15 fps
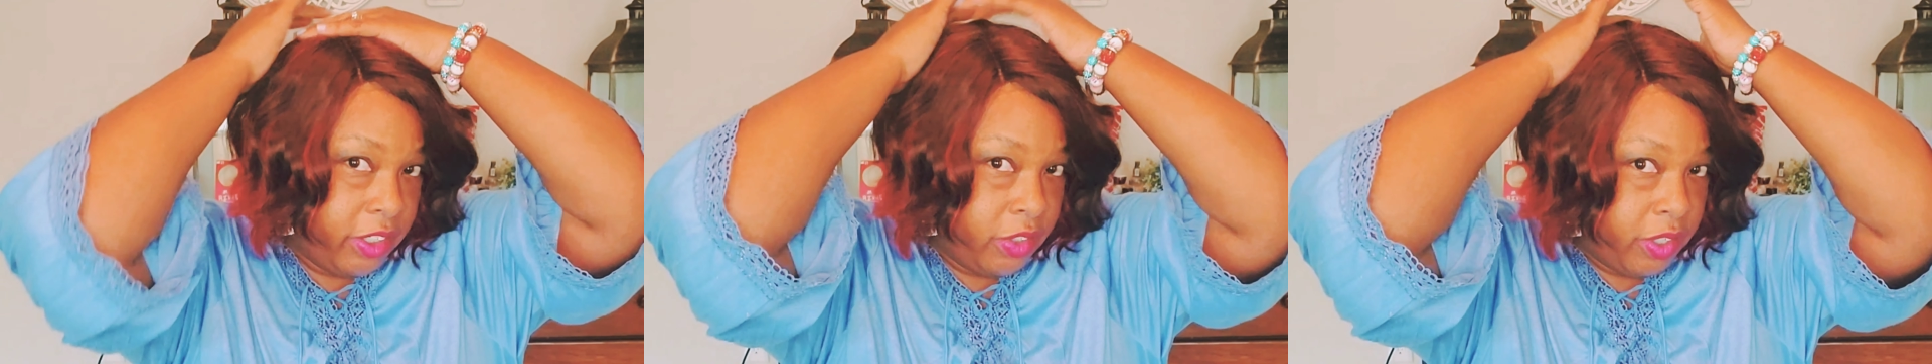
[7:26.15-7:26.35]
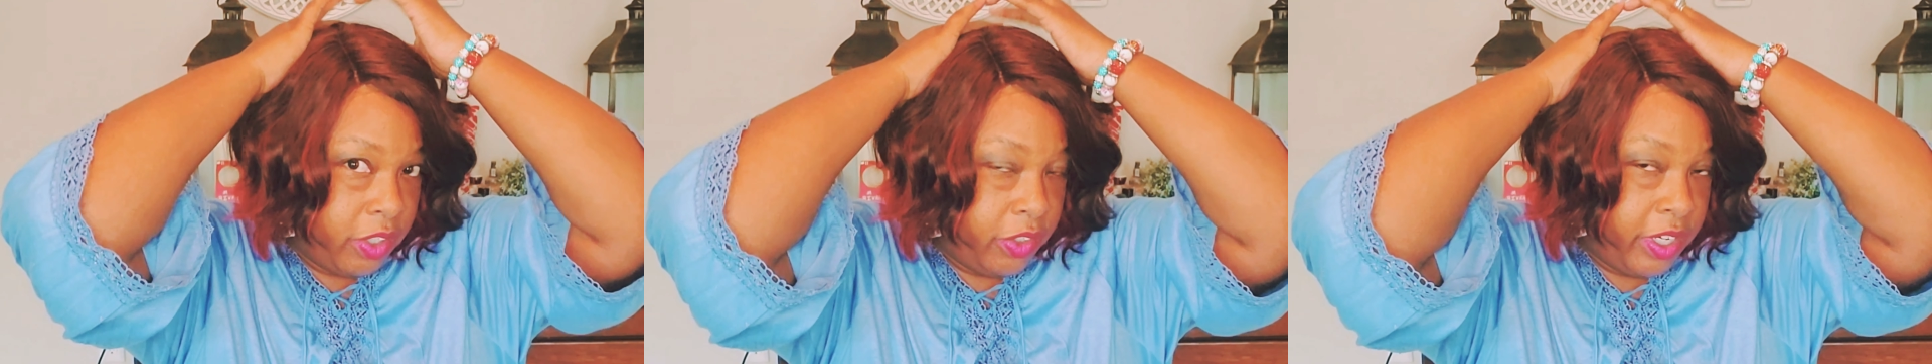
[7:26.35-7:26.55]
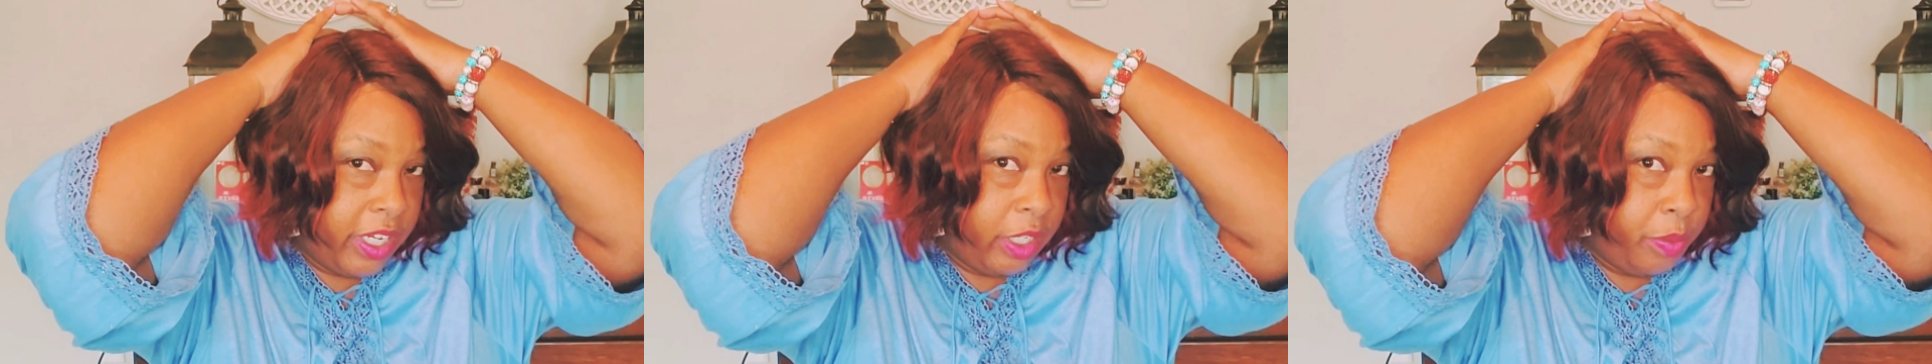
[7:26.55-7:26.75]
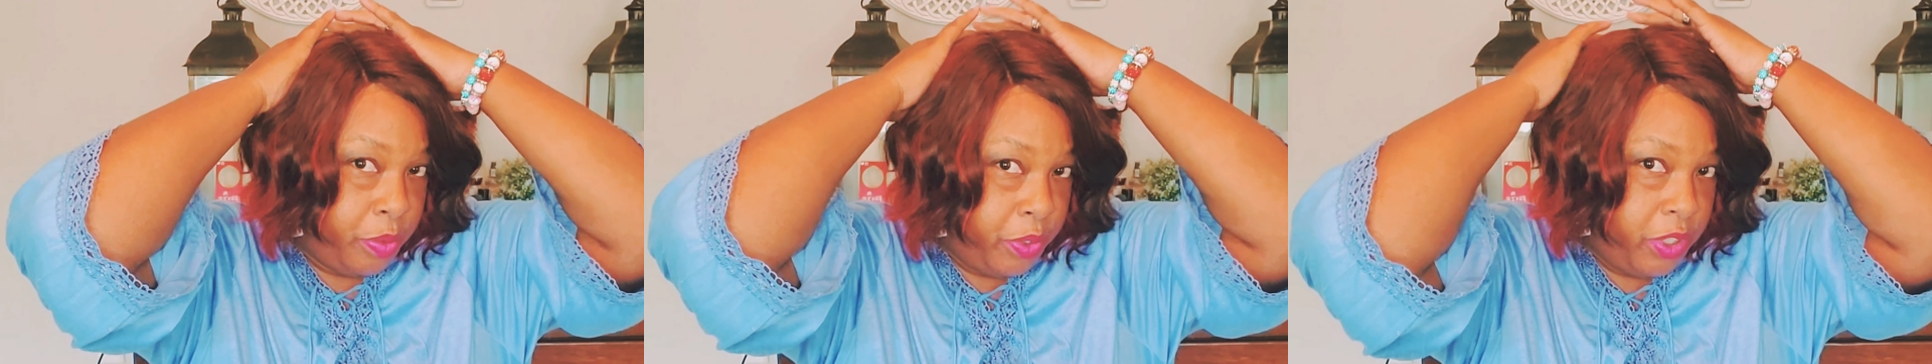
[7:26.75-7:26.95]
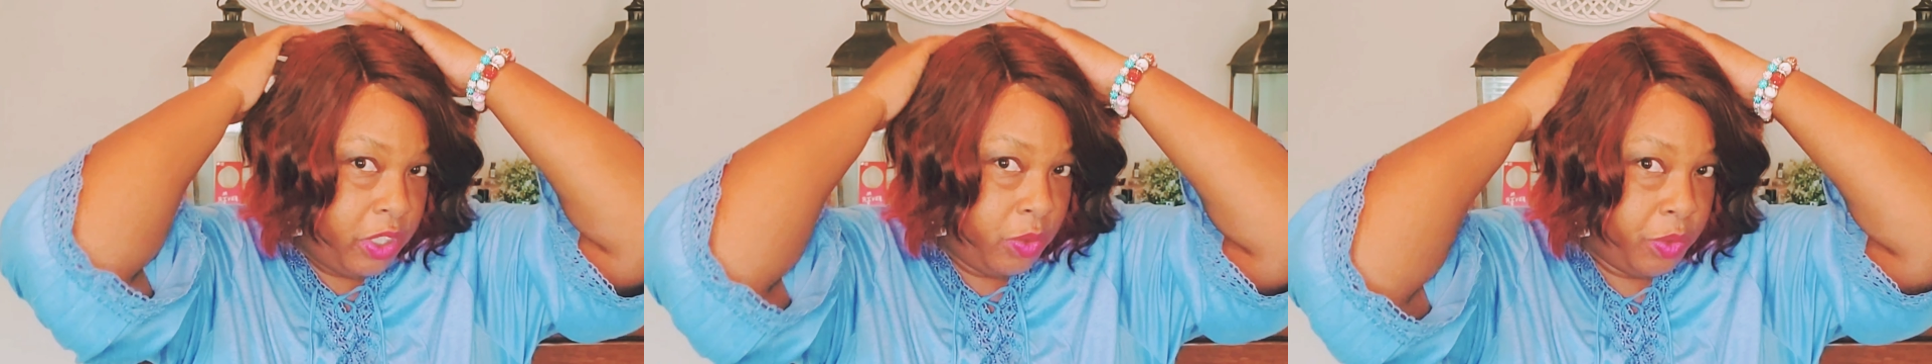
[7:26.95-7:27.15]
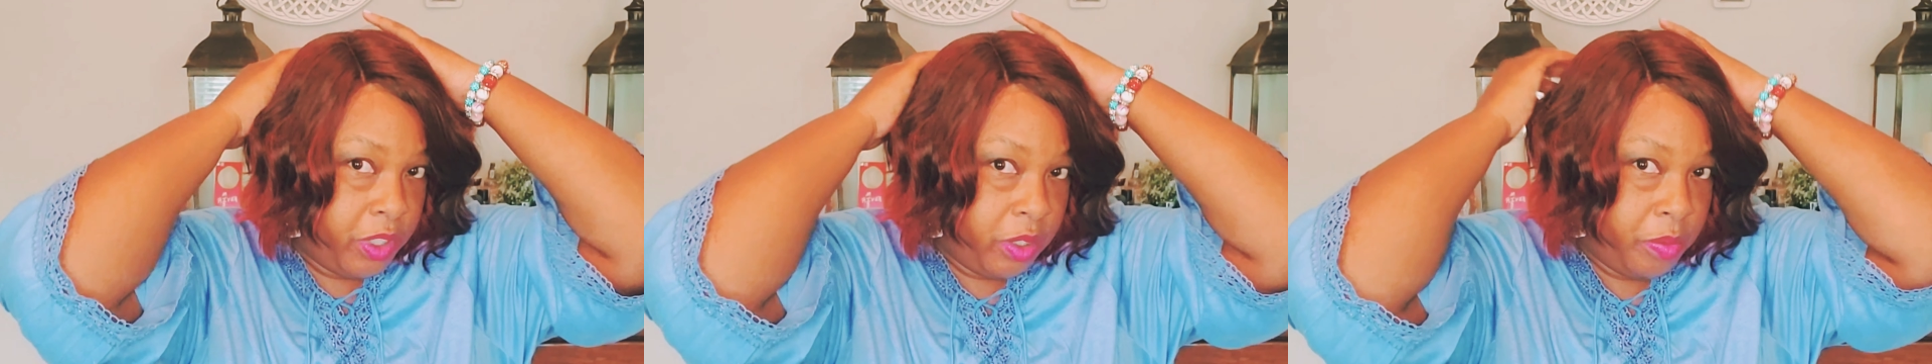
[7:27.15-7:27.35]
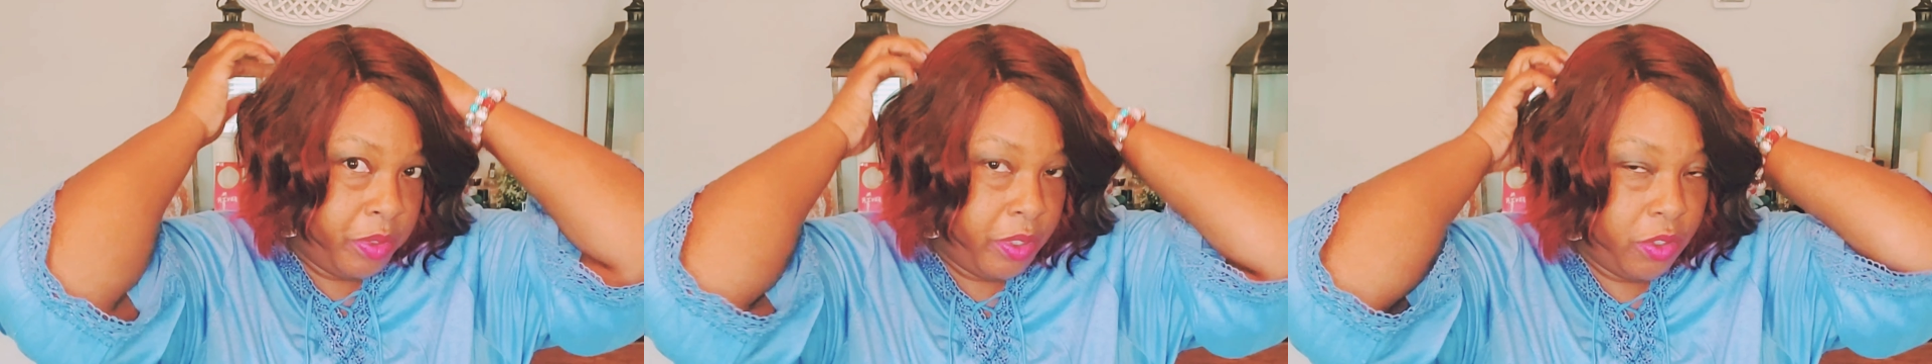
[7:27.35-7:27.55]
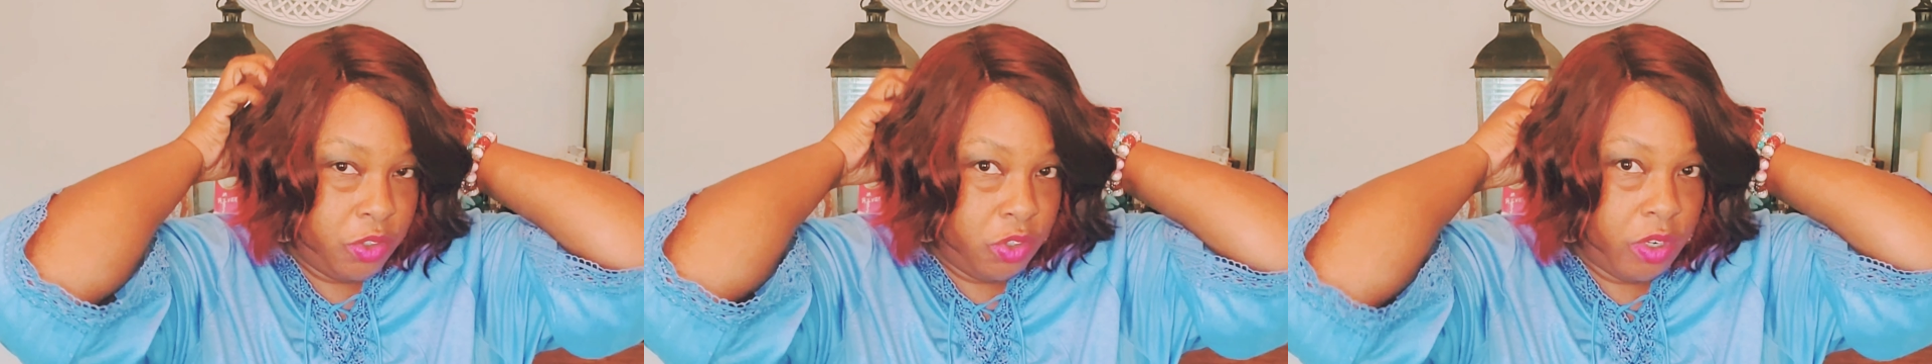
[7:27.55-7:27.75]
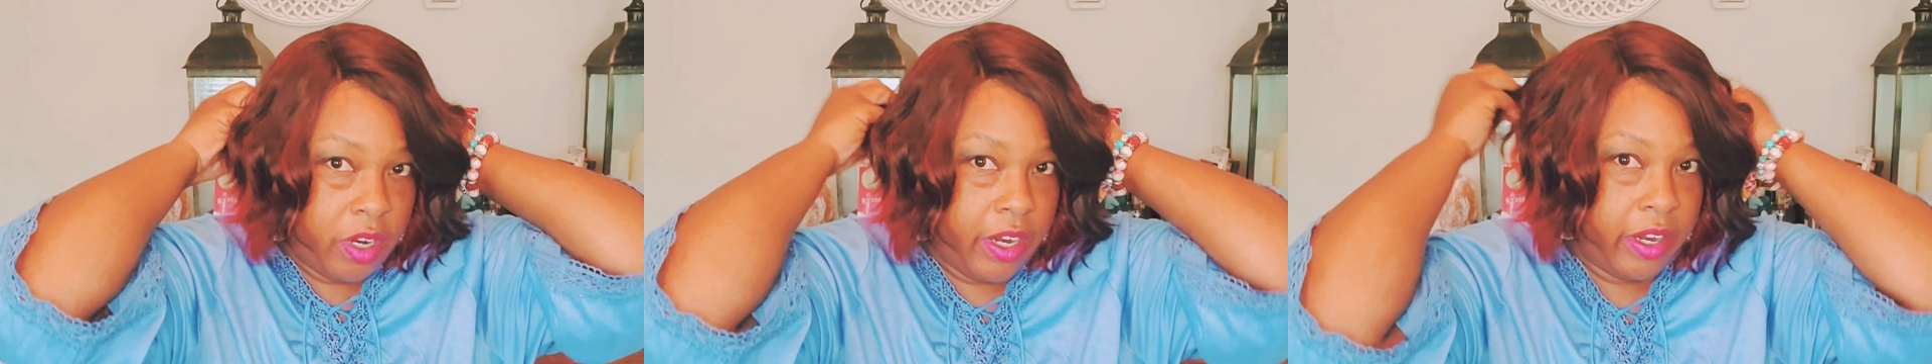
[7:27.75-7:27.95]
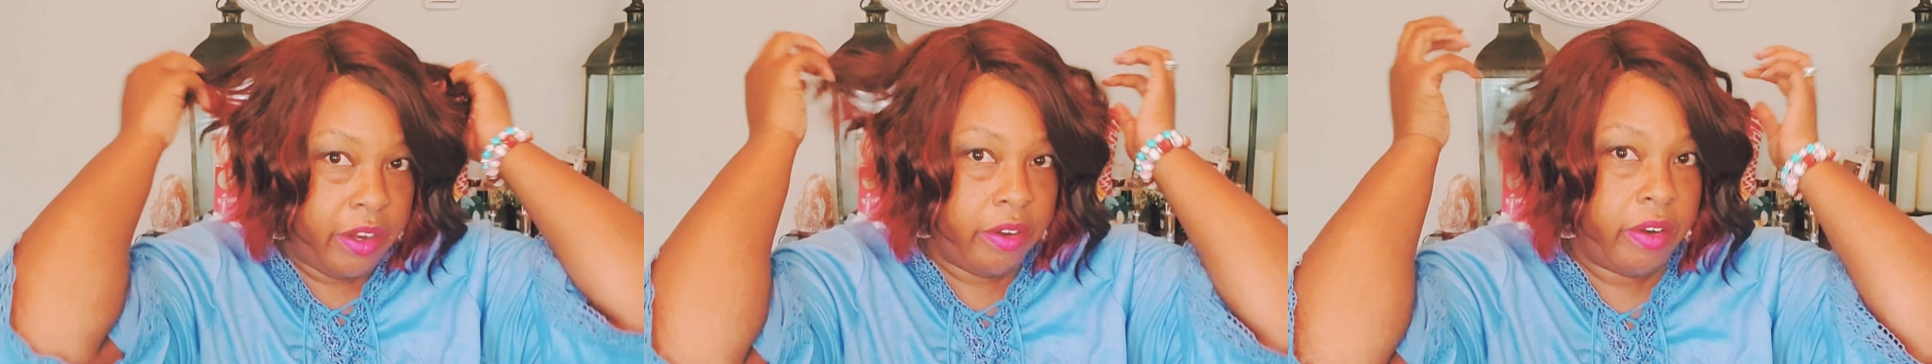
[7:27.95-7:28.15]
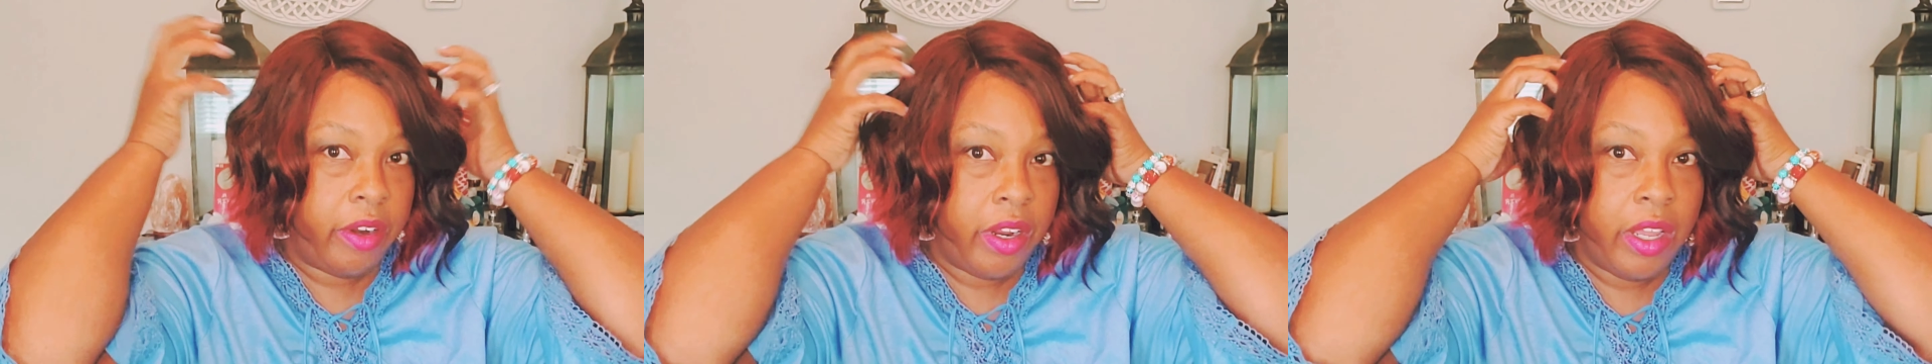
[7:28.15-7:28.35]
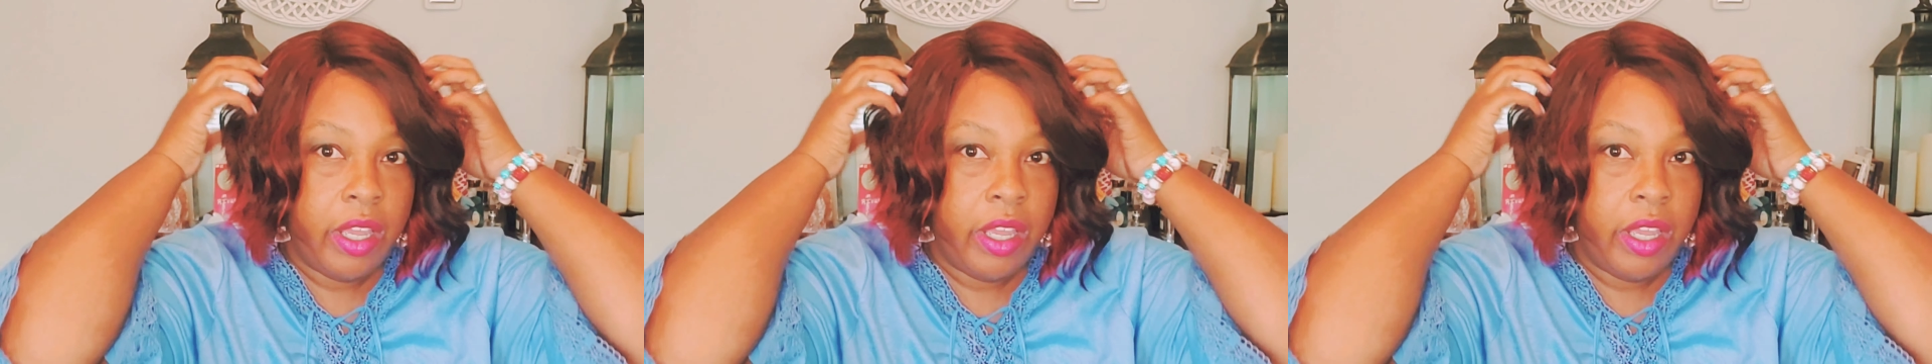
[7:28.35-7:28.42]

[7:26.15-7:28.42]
so I tried to push it with the blow dryer.